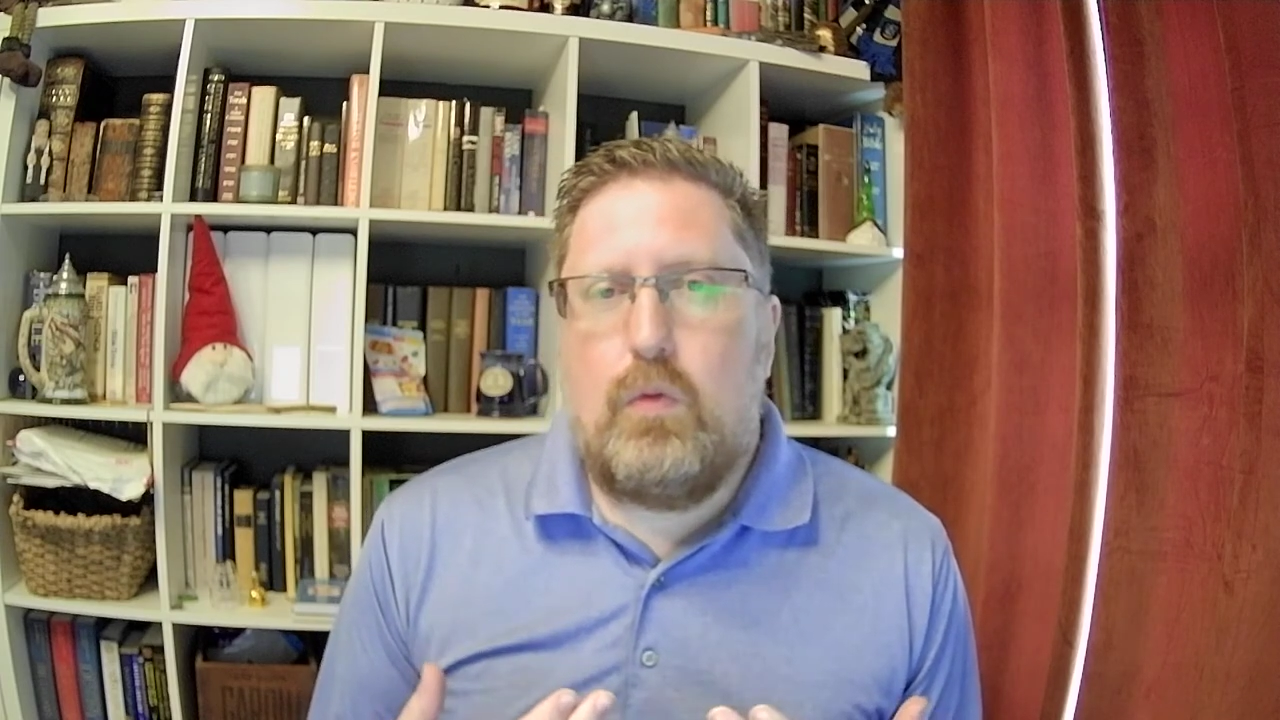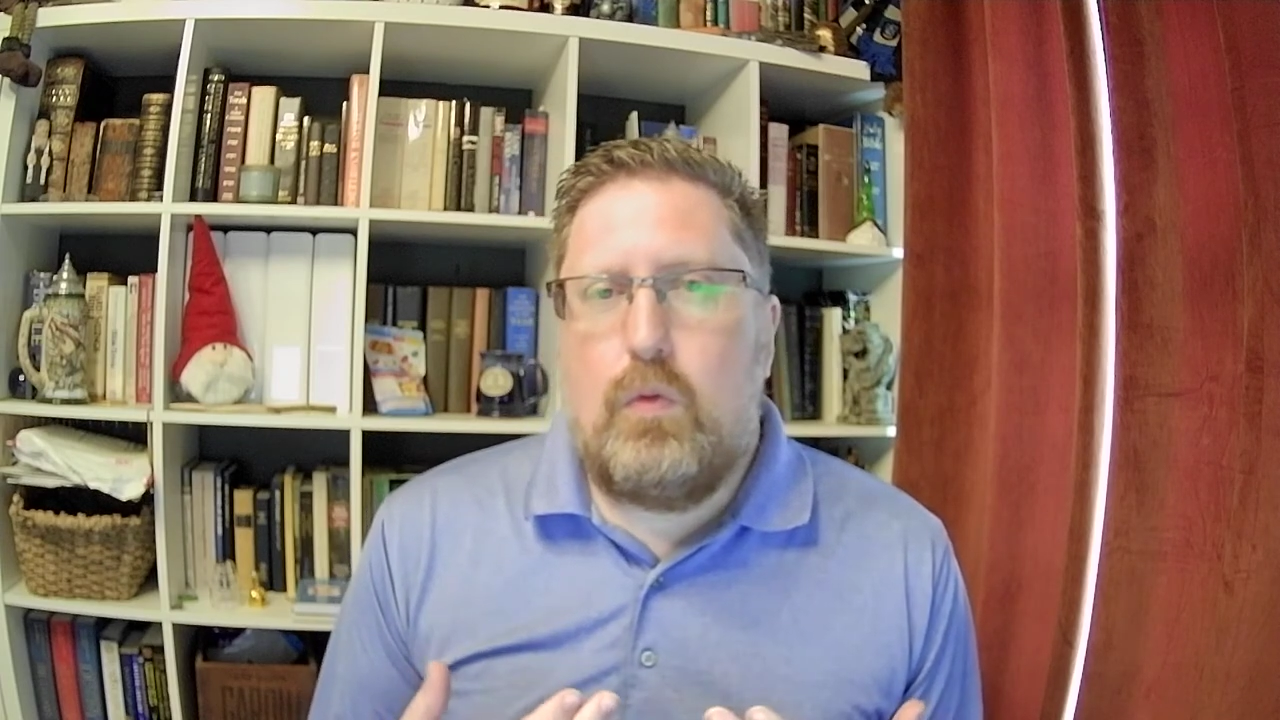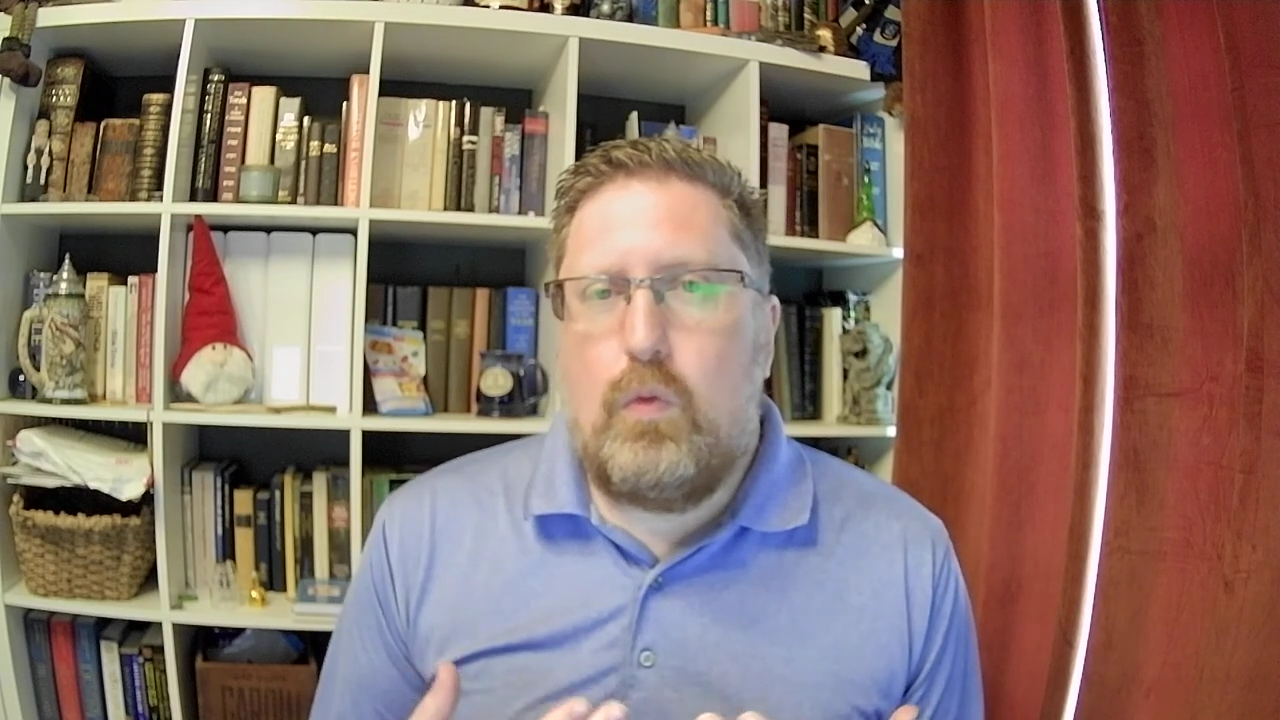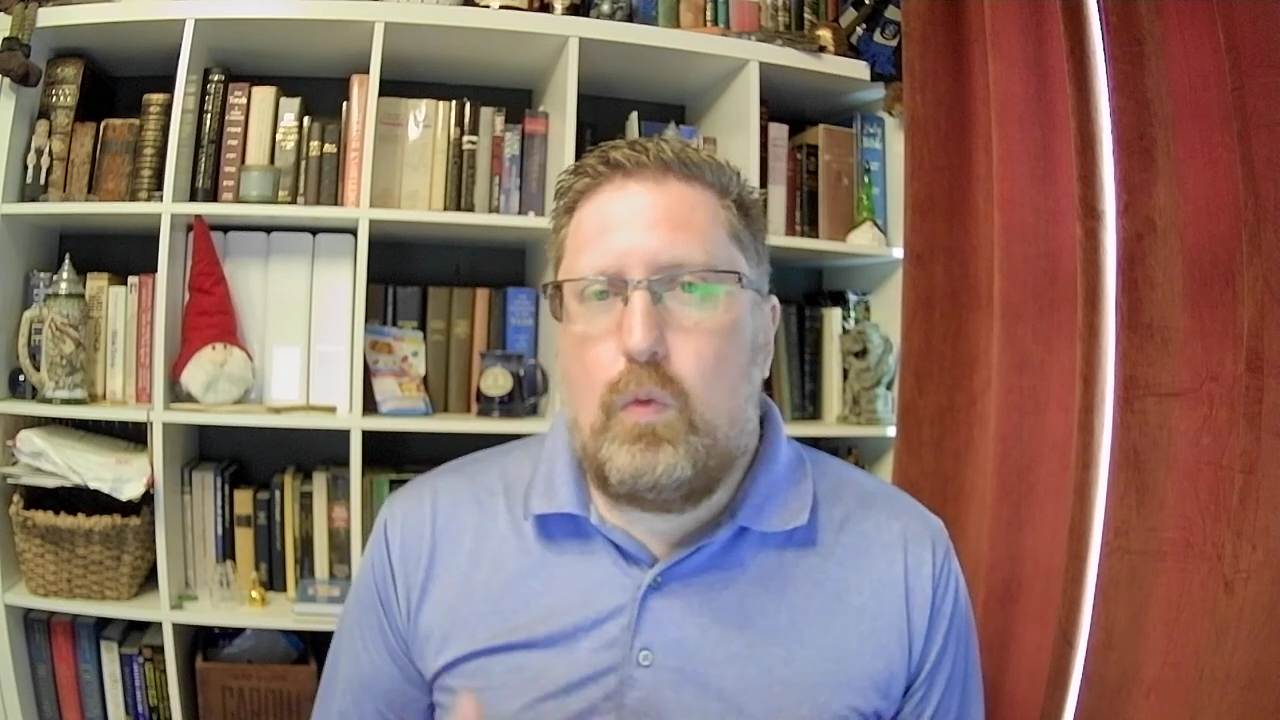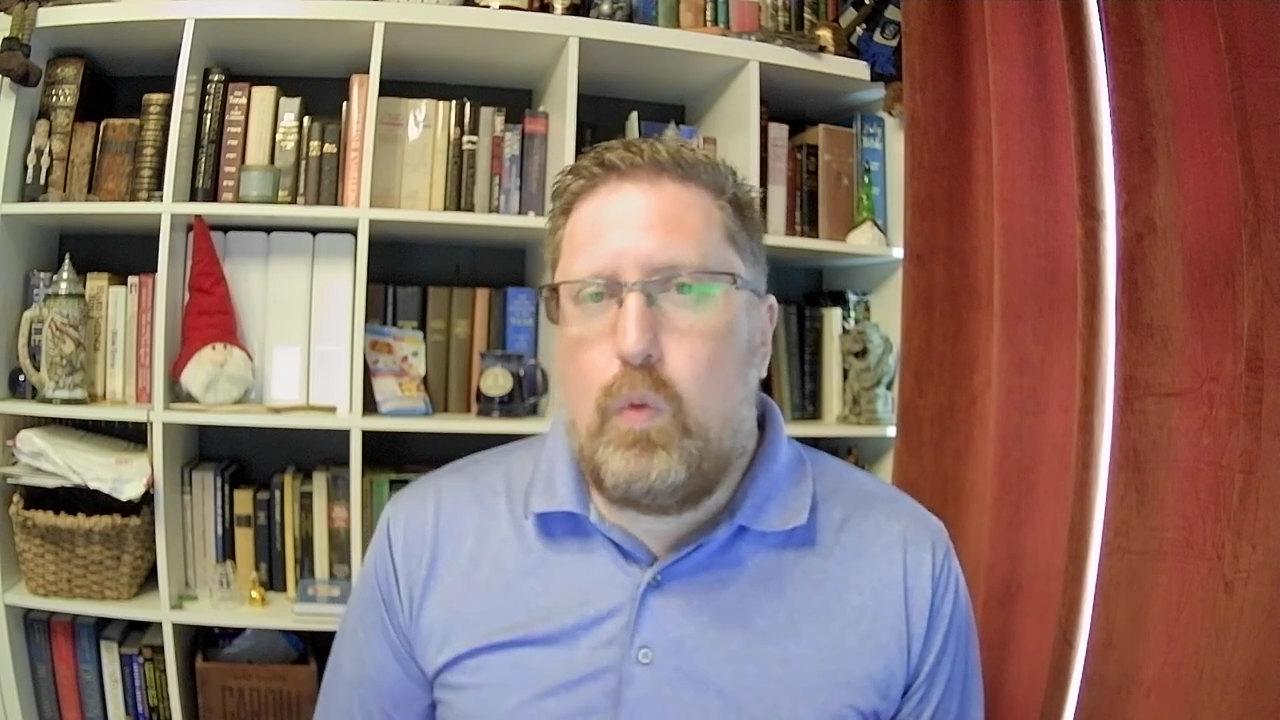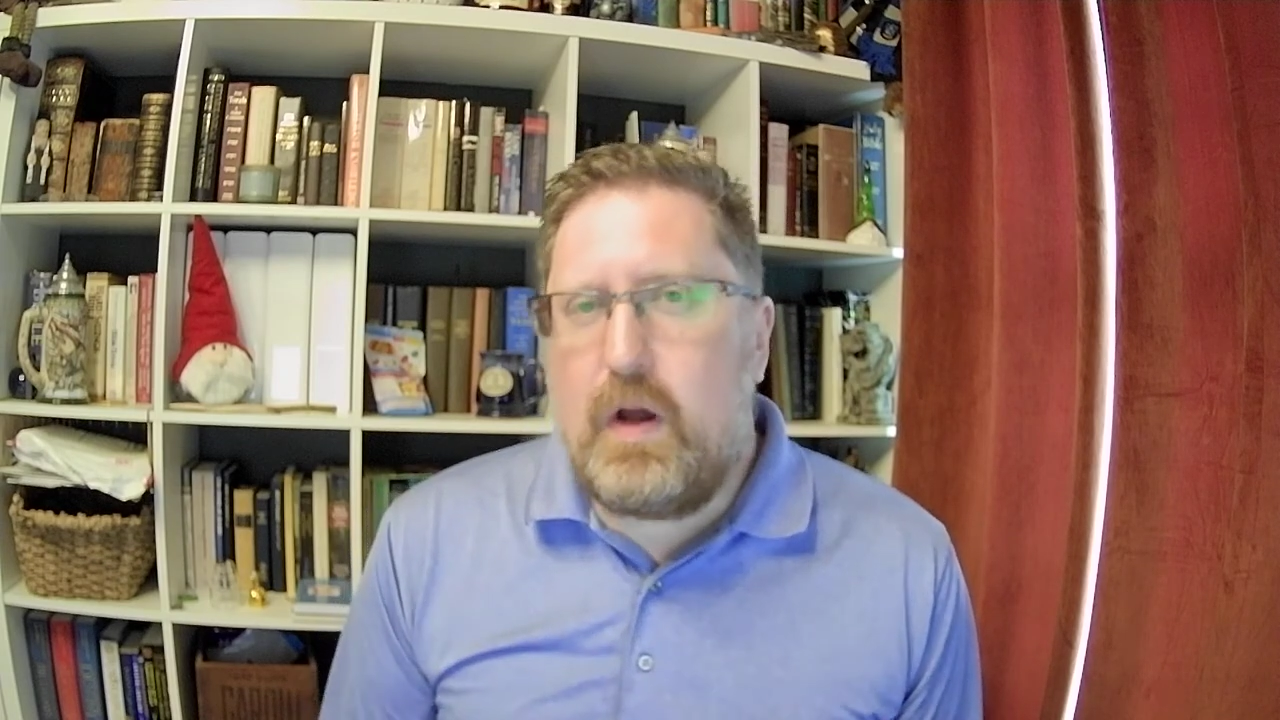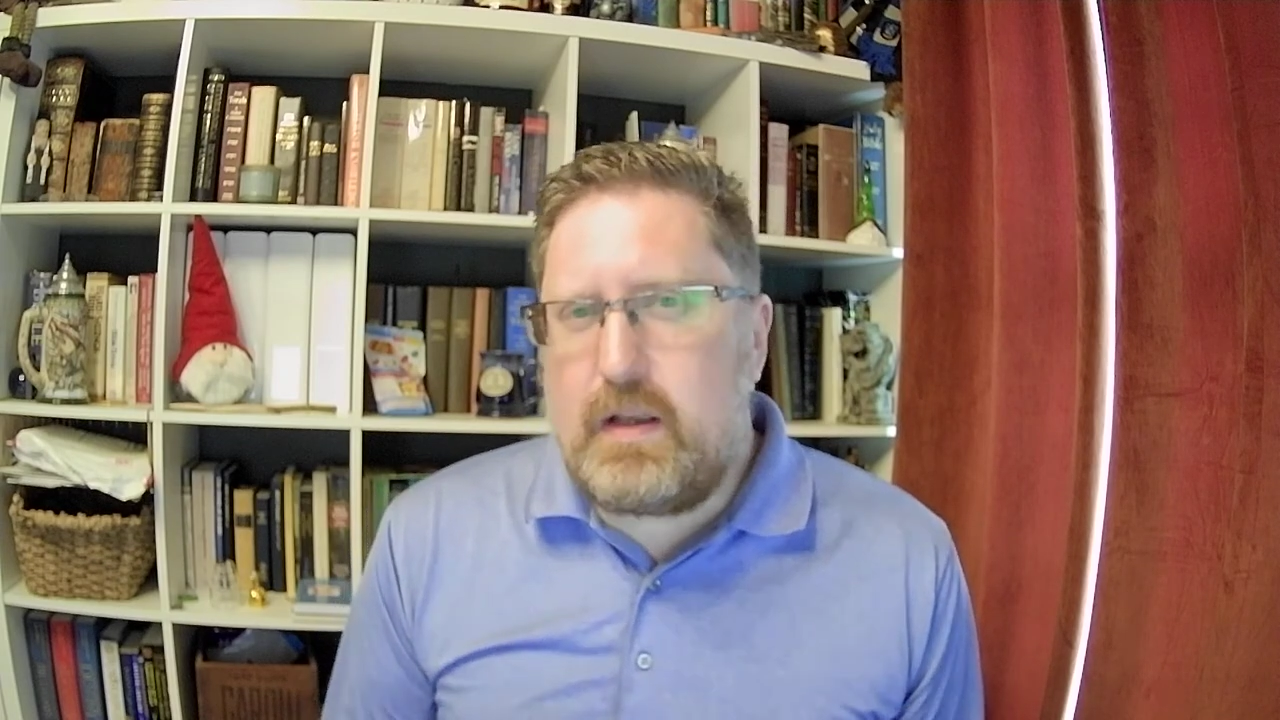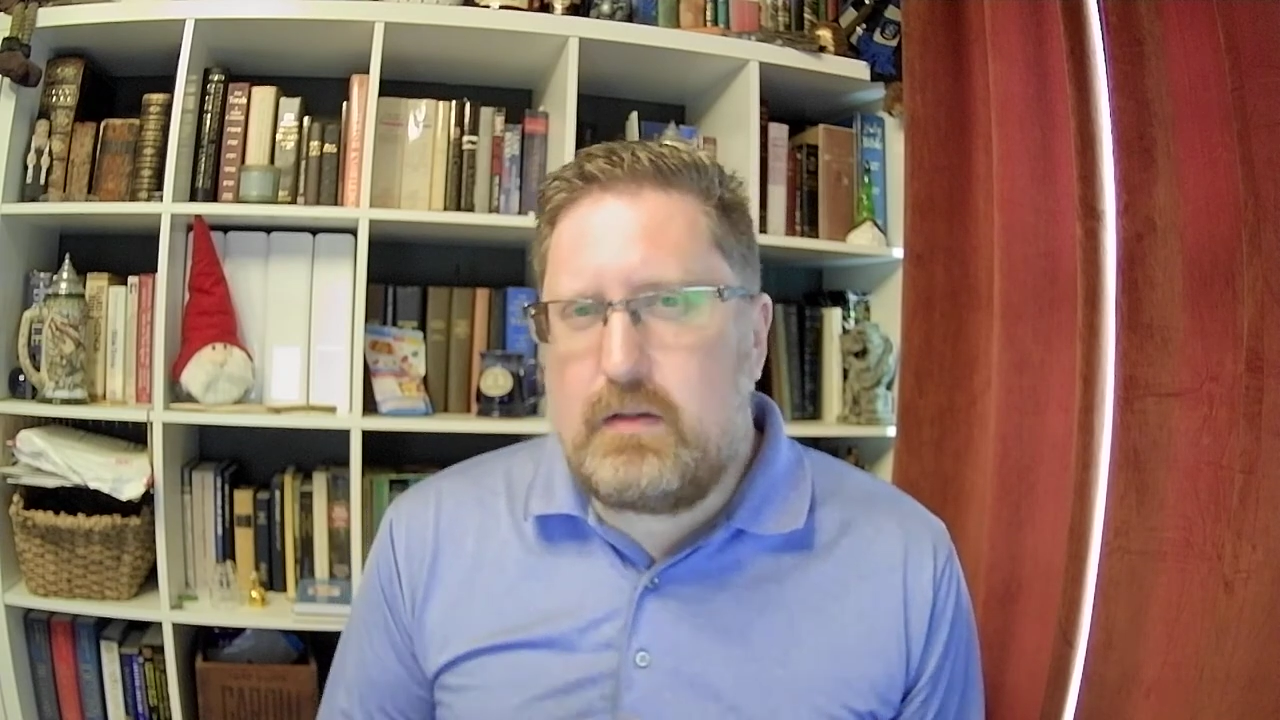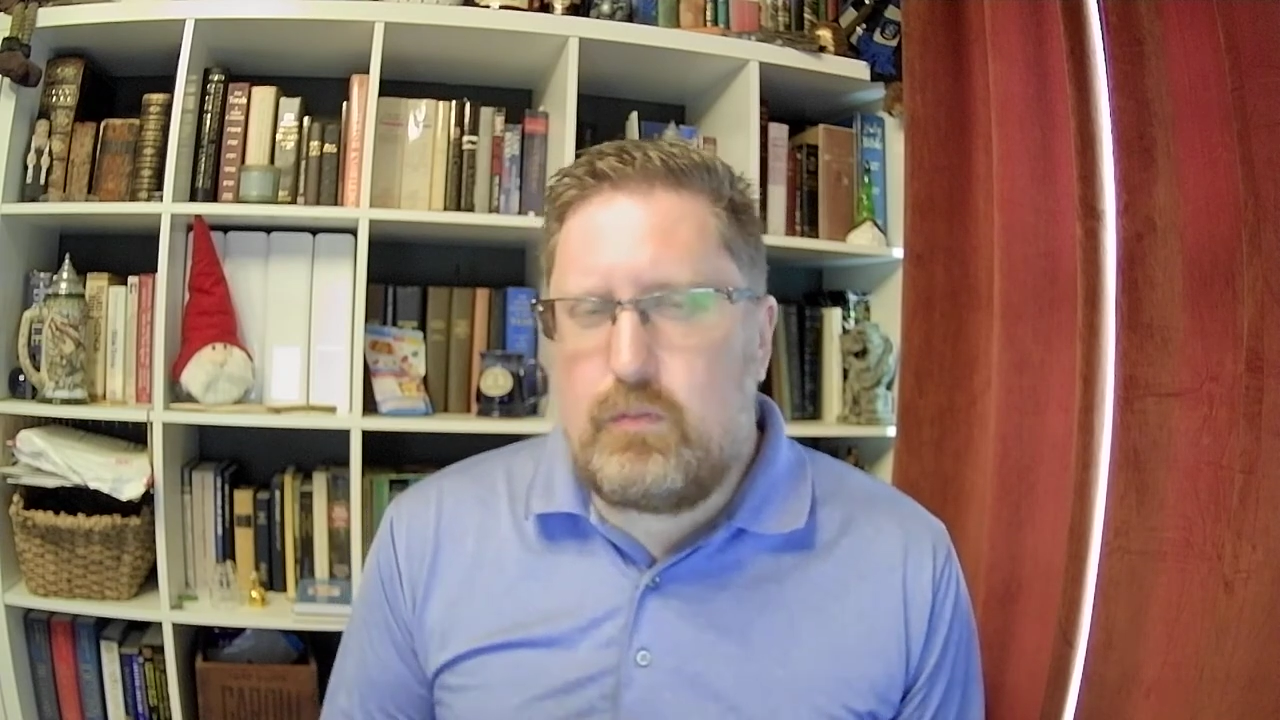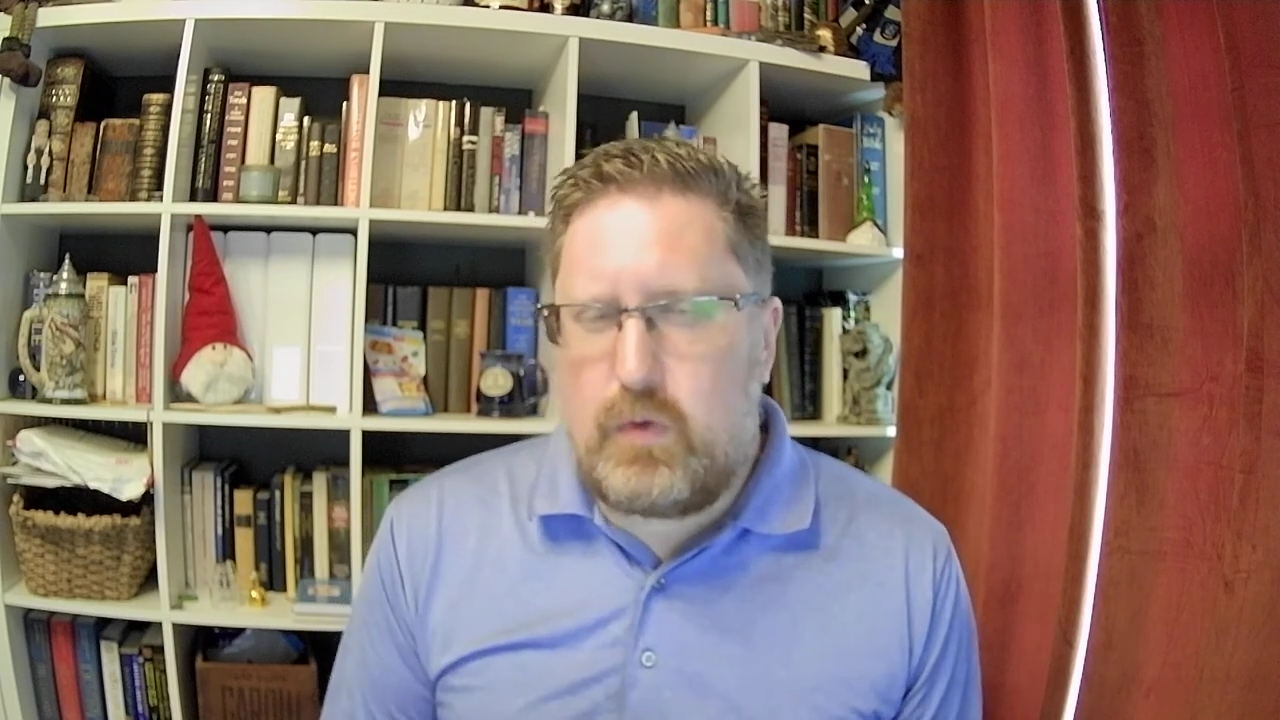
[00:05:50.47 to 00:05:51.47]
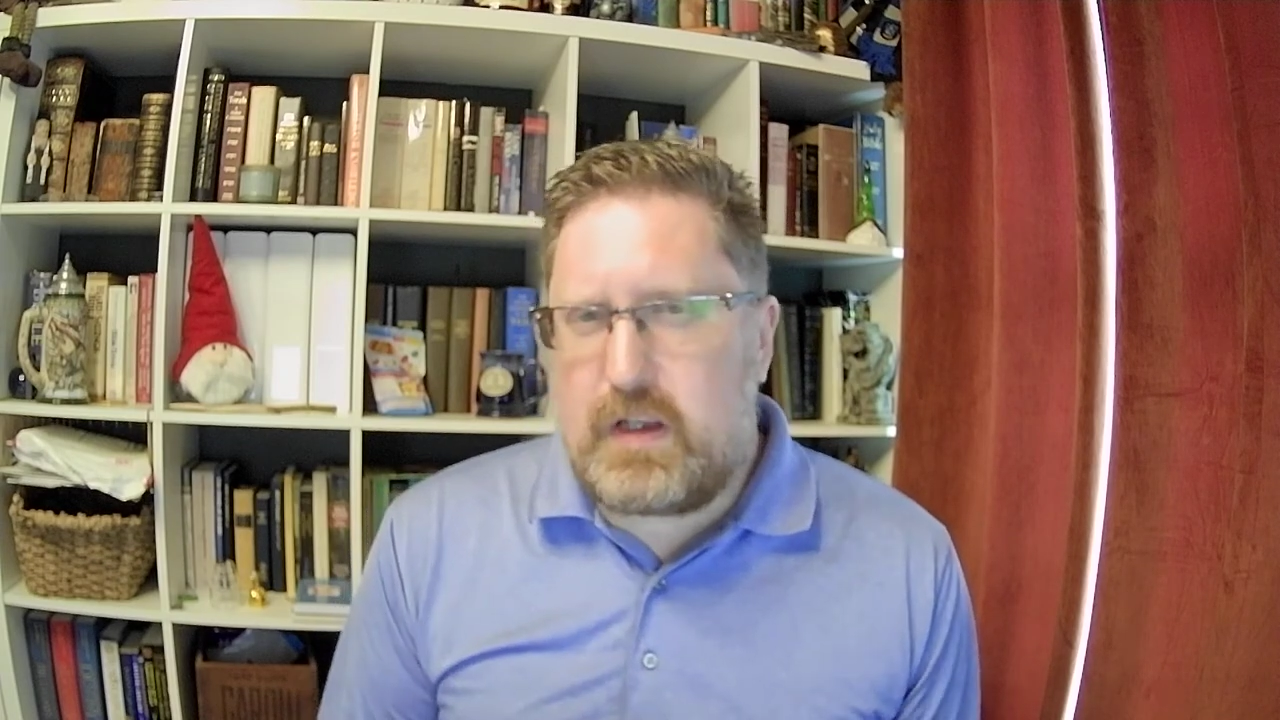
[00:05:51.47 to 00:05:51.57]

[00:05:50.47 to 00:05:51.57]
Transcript: what when